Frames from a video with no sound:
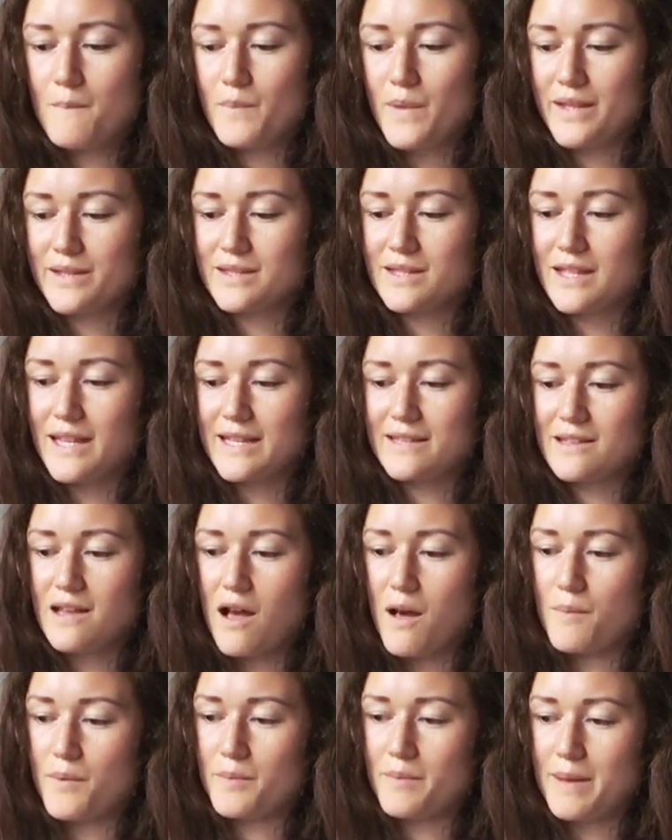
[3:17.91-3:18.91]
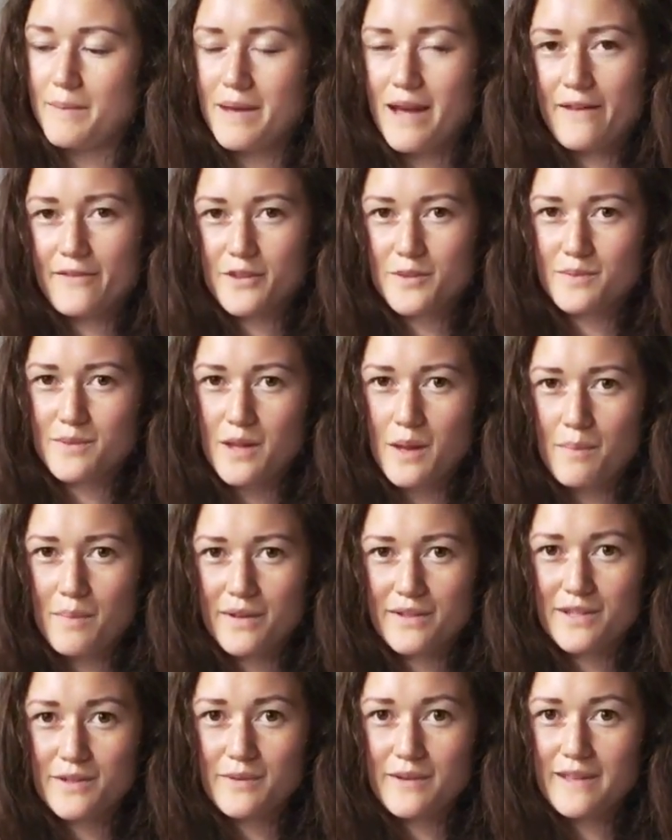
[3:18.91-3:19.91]
and slice it up, and maybe have some nut
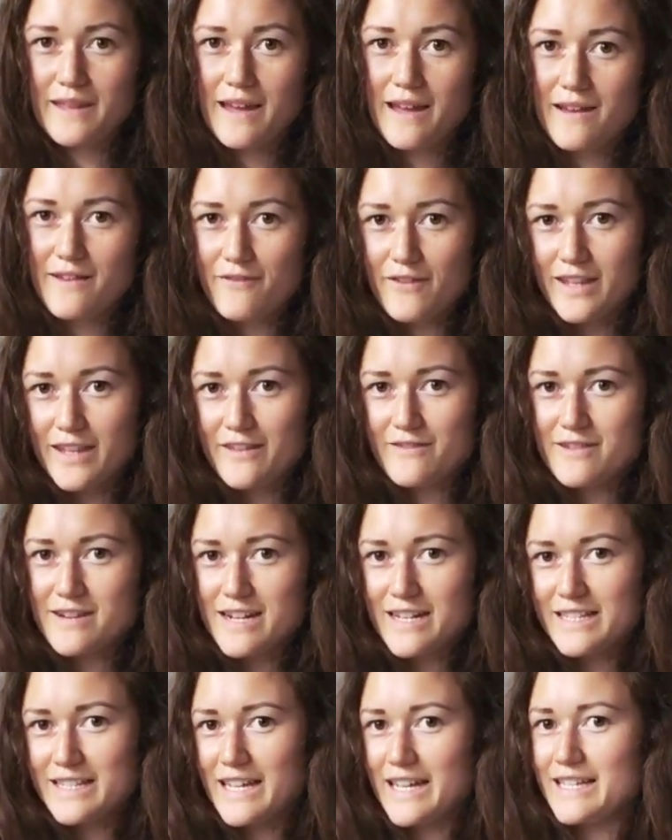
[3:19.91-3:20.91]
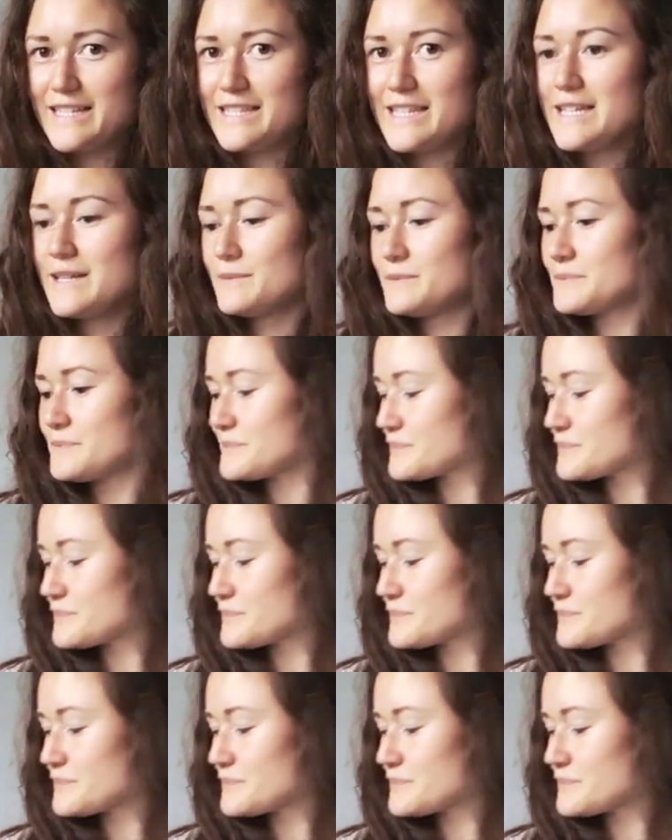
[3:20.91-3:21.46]
butter with it. I find that really tasty.